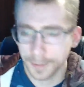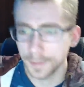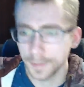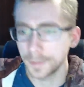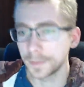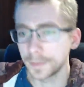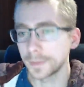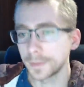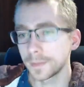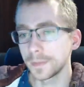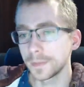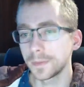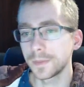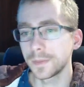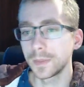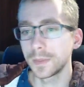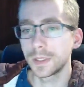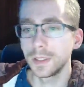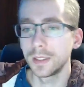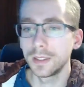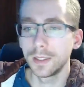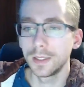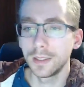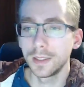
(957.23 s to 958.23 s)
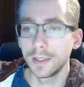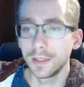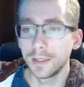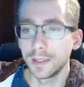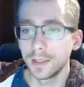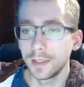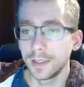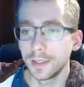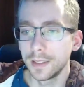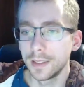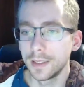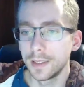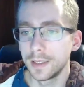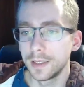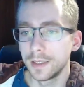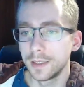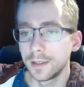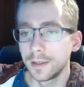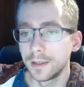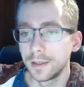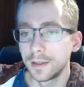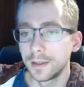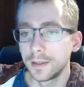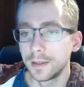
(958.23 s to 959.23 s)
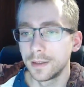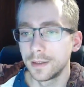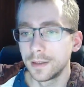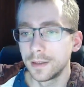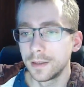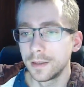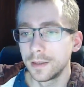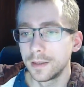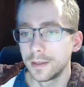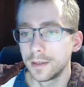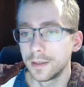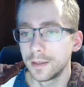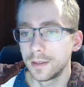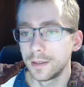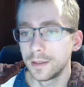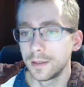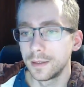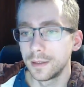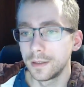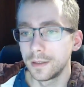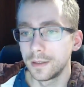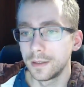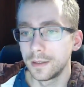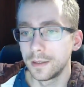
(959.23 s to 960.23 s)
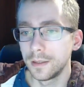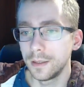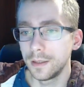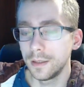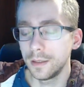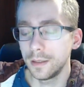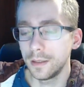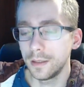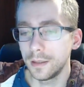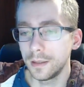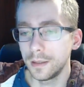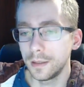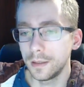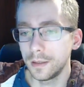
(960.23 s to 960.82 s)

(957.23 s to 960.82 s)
Nobody speaks.